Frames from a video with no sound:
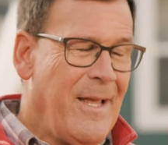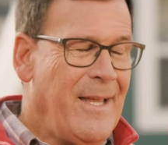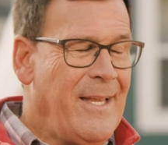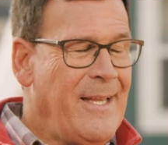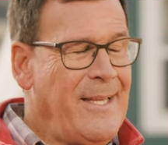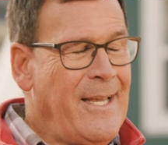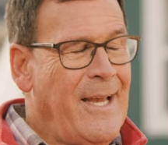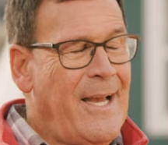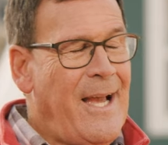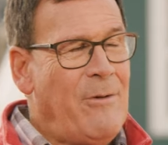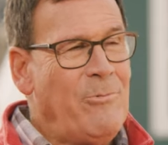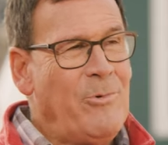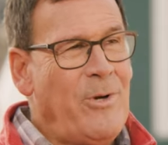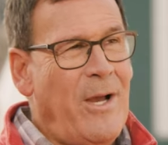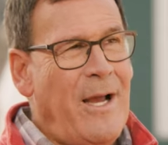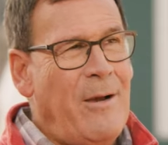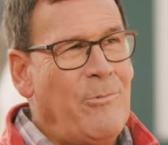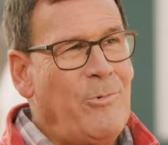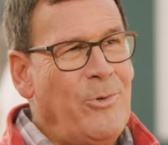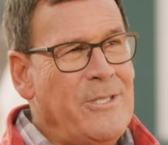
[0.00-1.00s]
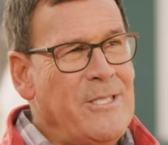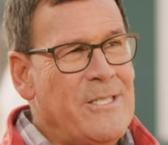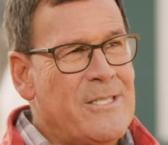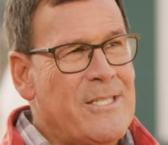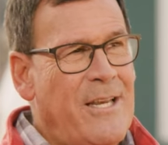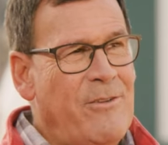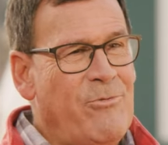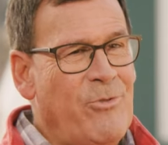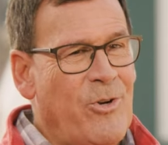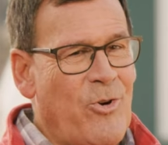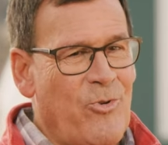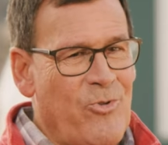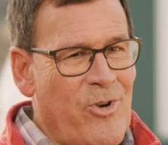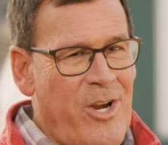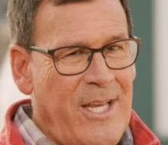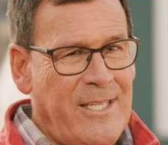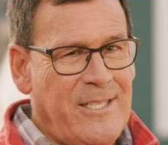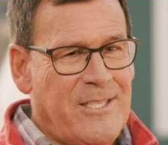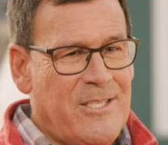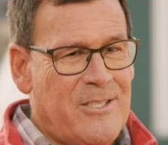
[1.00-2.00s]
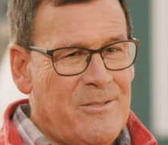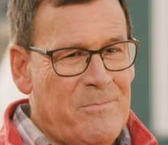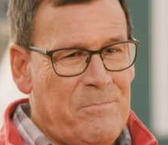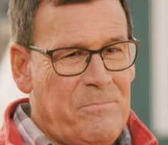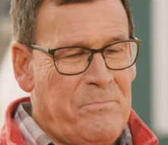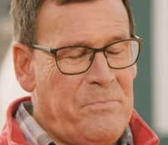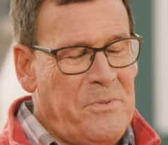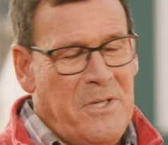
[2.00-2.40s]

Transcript: yeah, I w- I wouldn't say regrets,